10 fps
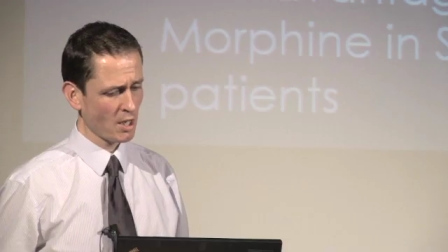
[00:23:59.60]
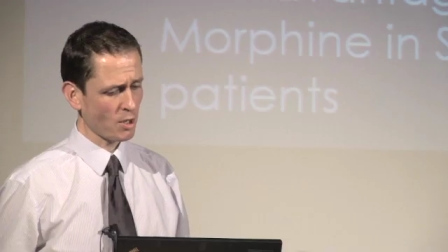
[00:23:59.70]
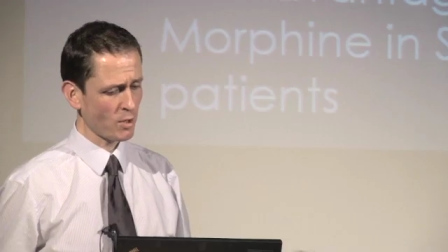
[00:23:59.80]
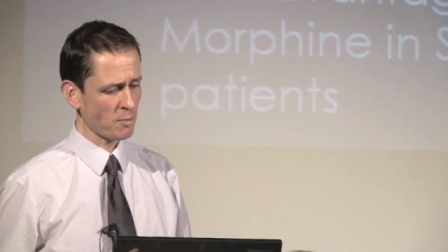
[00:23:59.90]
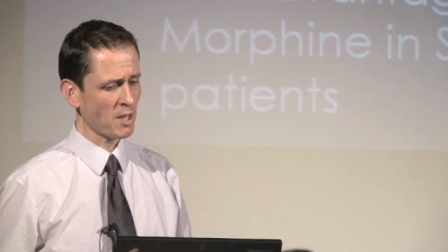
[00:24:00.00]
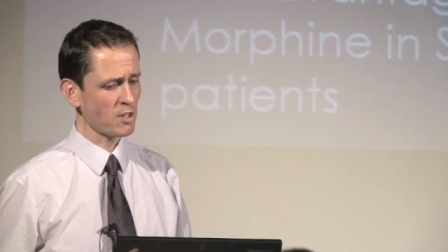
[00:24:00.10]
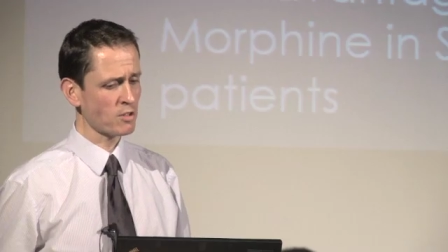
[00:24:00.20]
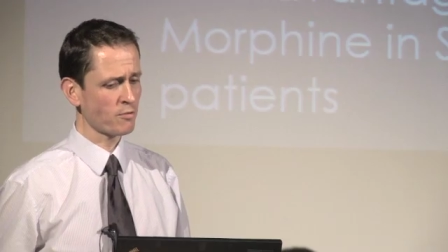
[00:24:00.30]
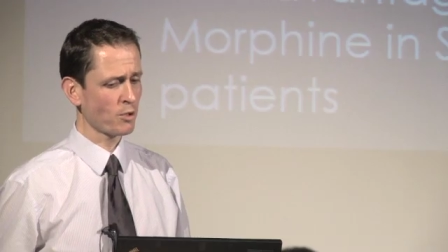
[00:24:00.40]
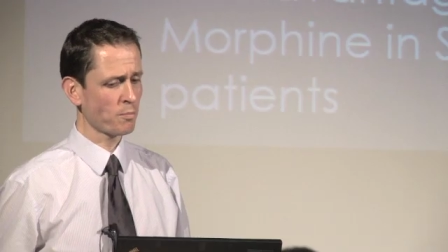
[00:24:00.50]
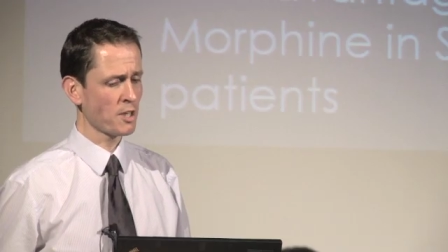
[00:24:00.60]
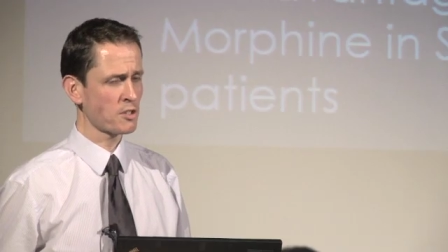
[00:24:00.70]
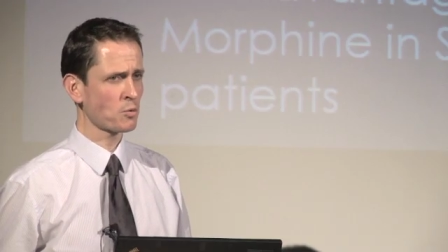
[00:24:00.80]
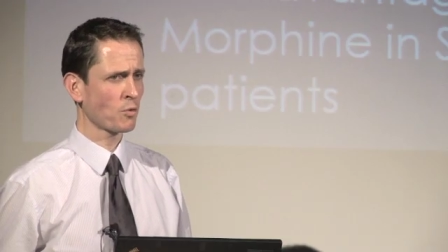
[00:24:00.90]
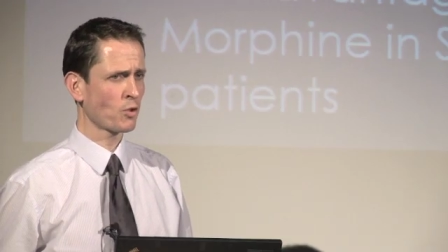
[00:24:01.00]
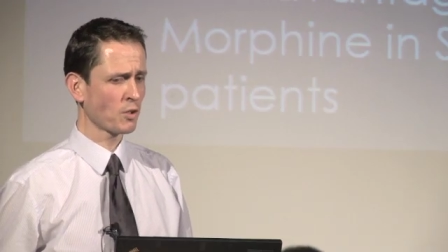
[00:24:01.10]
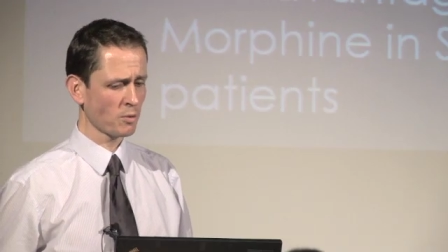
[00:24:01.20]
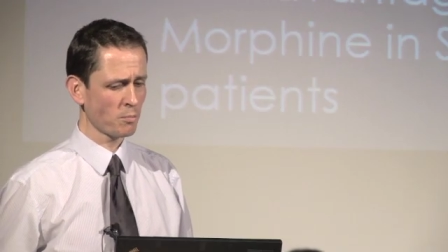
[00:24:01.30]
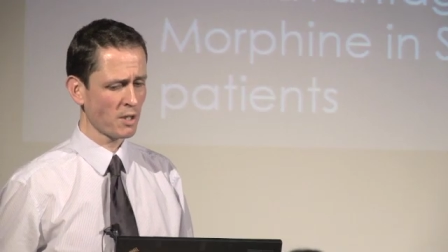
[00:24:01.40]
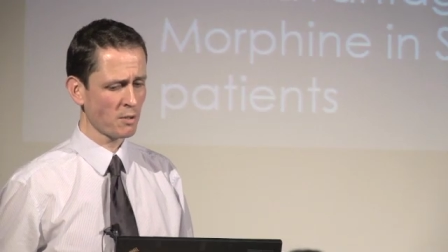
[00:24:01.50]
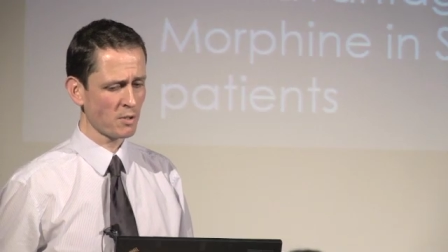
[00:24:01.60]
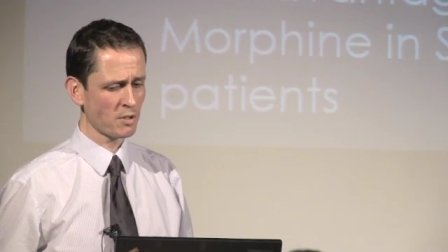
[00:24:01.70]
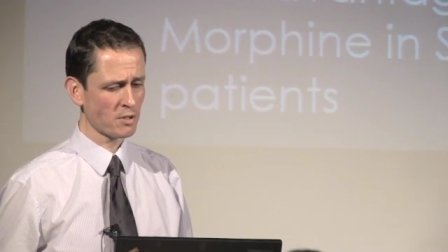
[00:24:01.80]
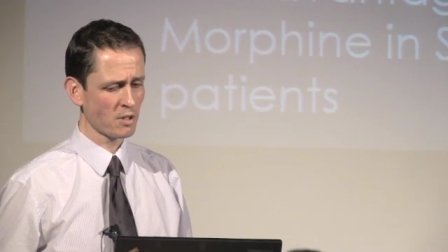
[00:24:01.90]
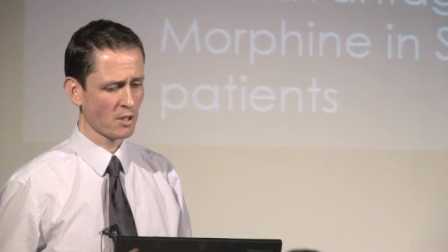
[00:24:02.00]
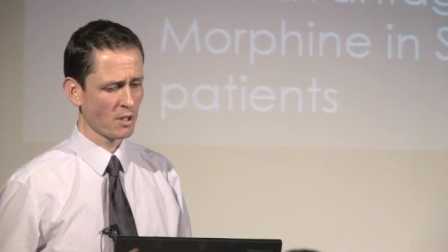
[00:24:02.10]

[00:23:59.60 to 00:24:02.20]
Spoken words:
A quick mention for patients with renal impairment.